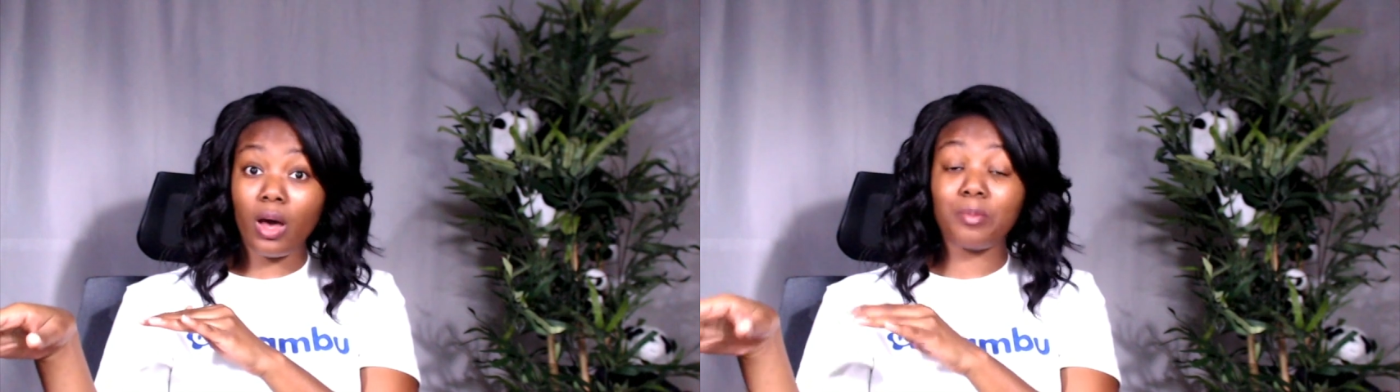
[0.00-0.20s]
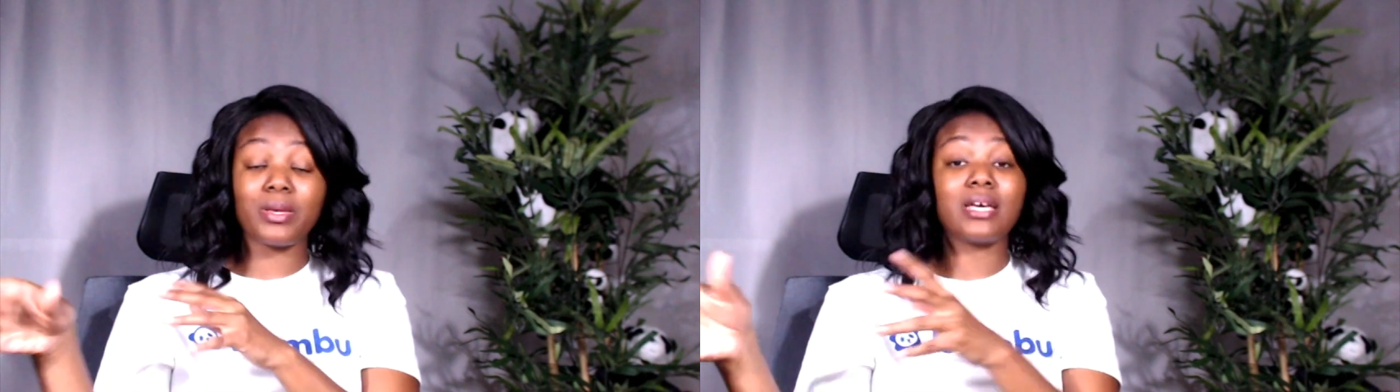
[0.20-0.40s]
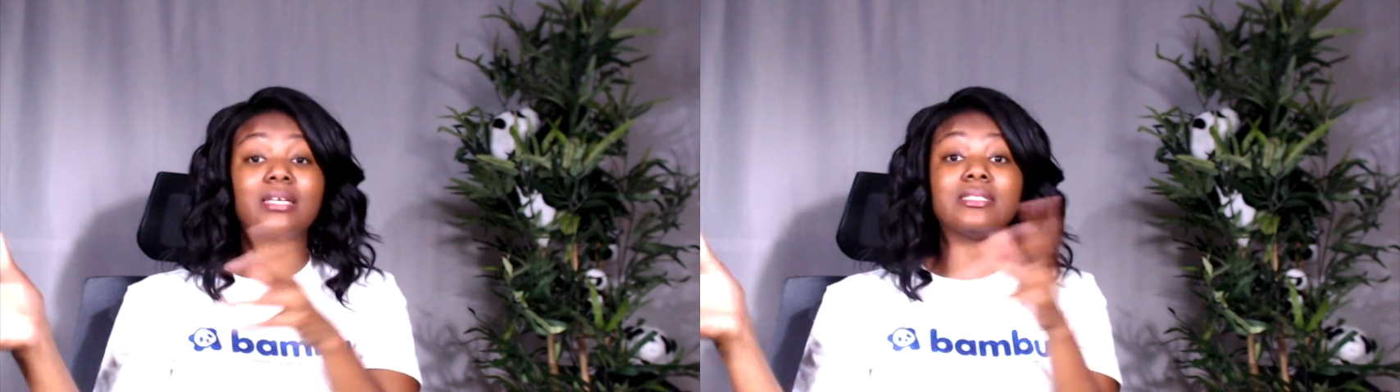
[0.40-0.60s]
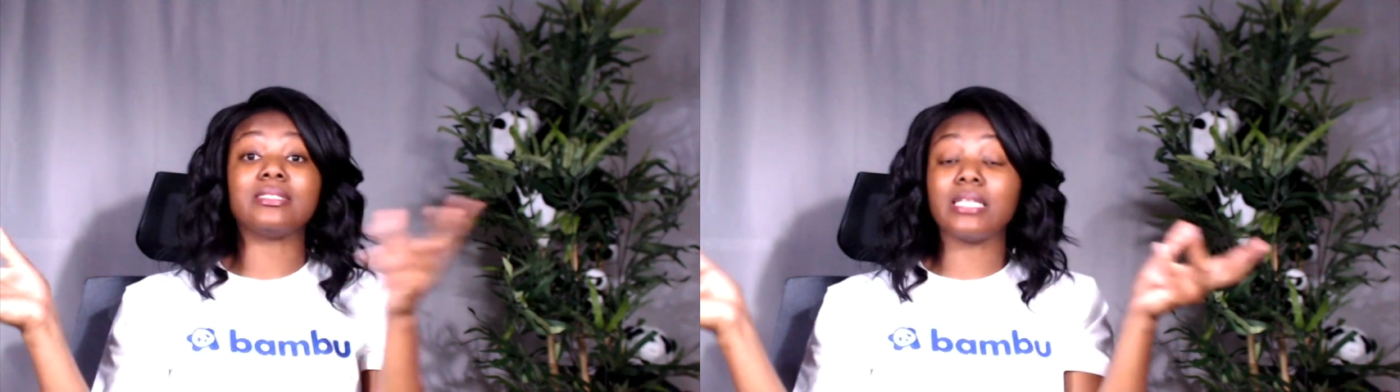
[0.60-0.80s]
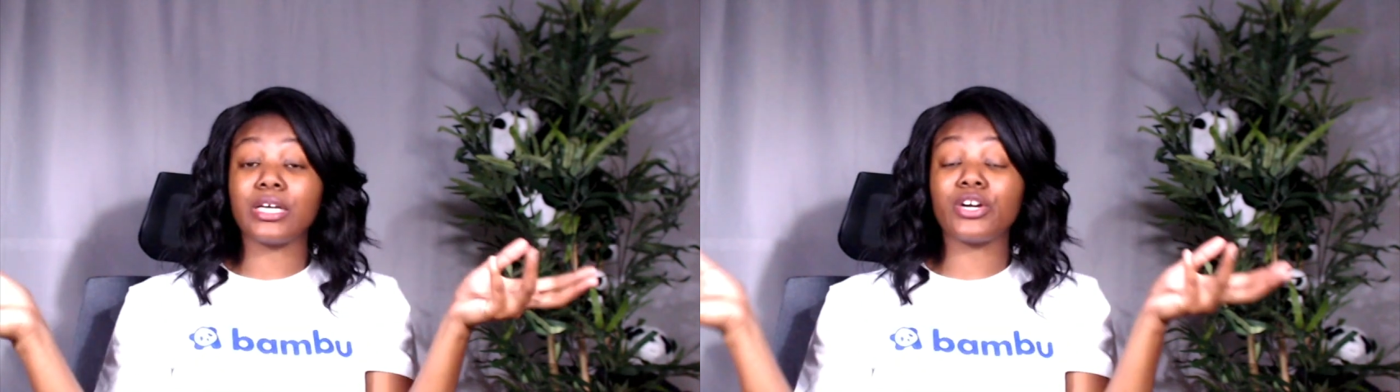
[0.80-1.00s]
because
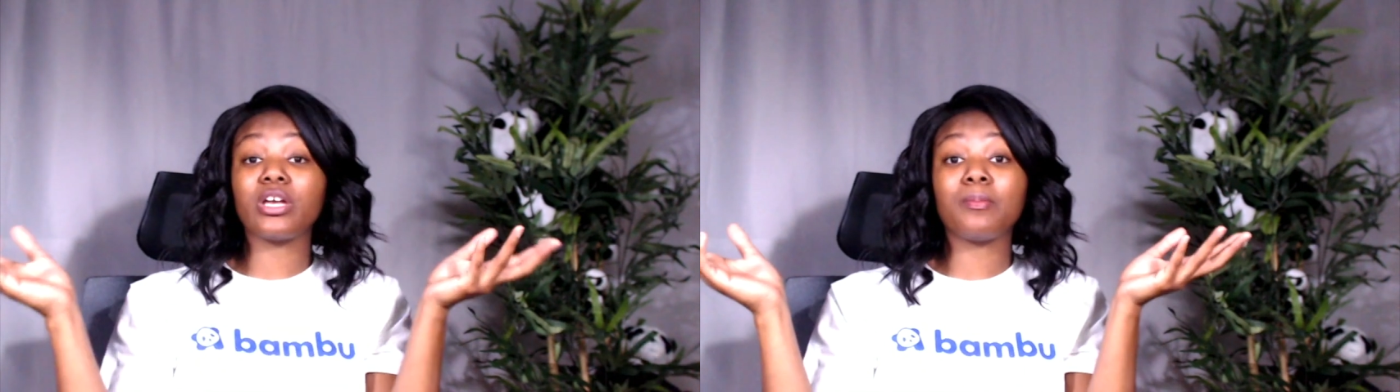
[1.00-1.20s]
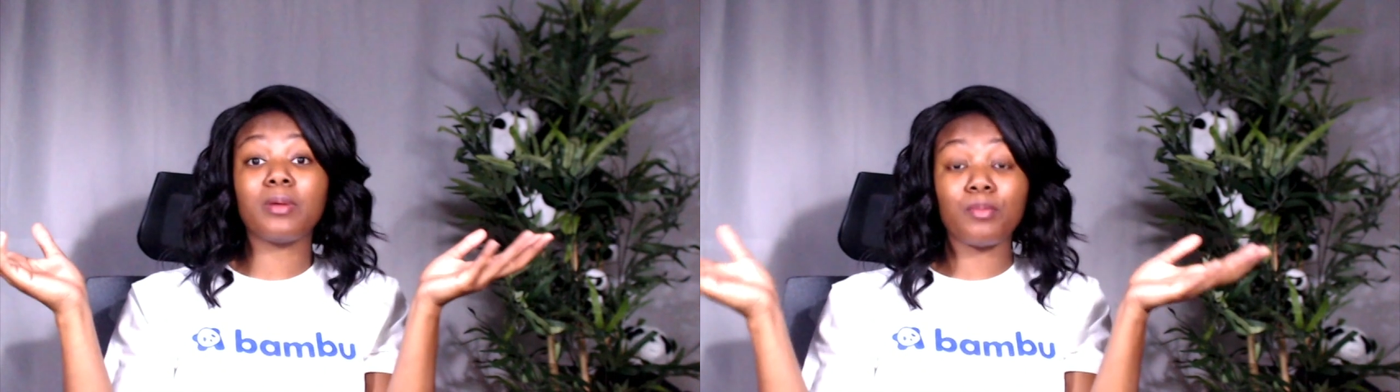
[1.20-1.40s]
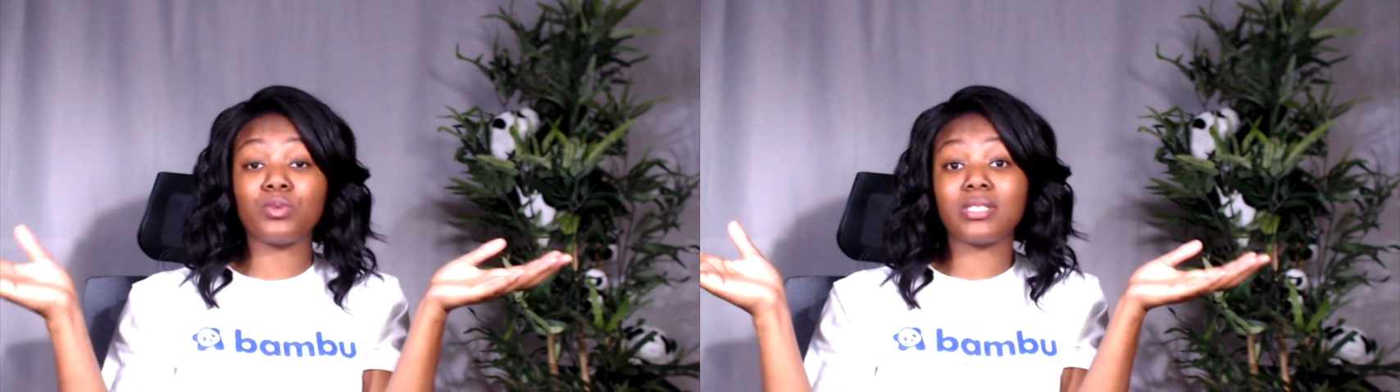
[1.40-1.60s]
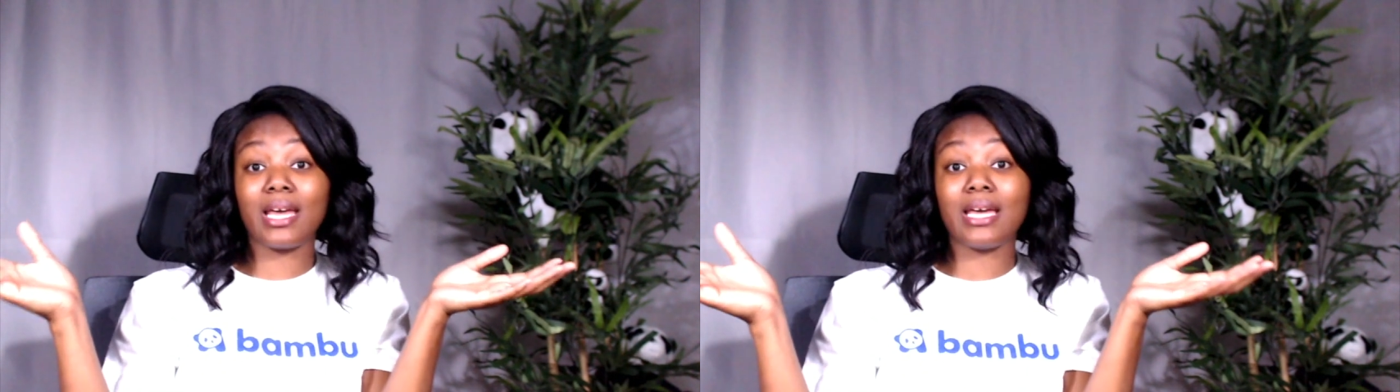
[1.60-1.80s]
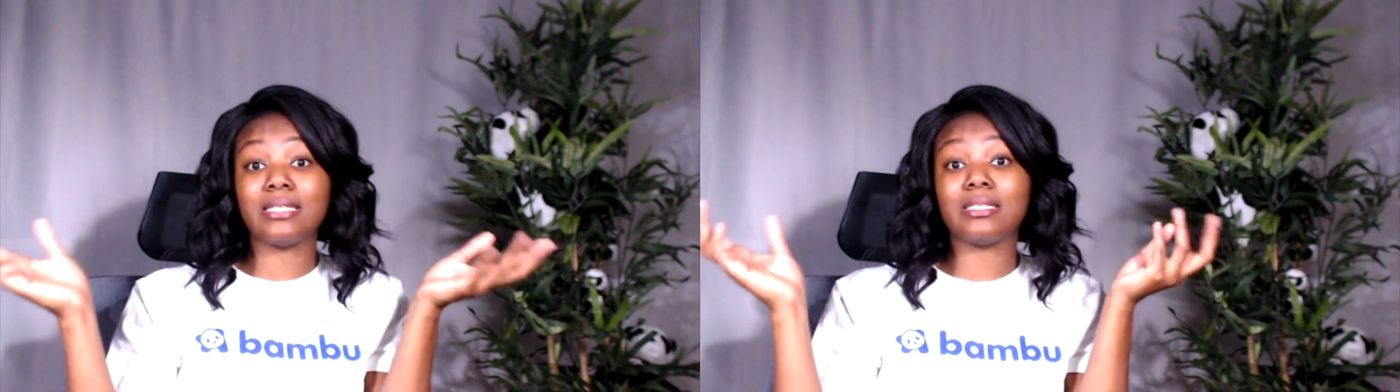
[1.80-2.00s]
delirium in most
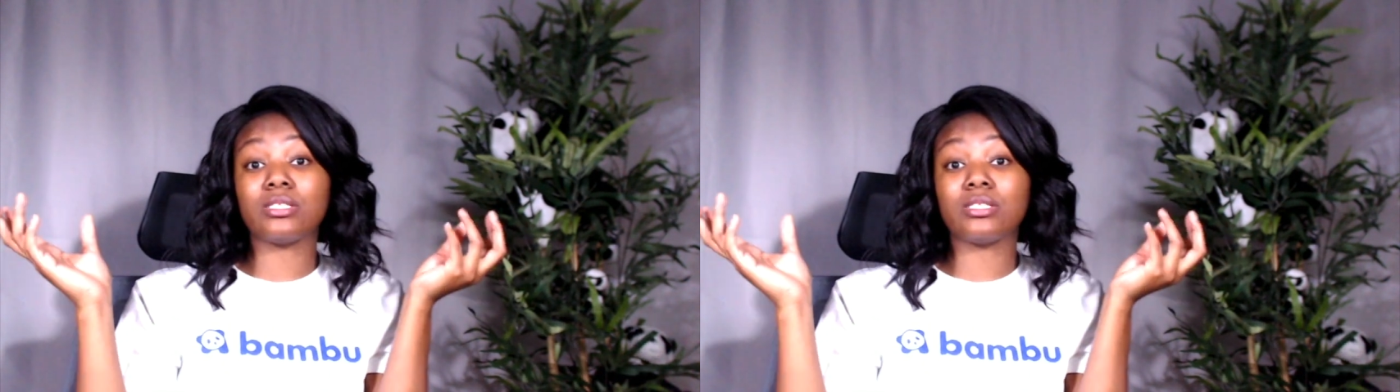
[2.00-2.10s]
cases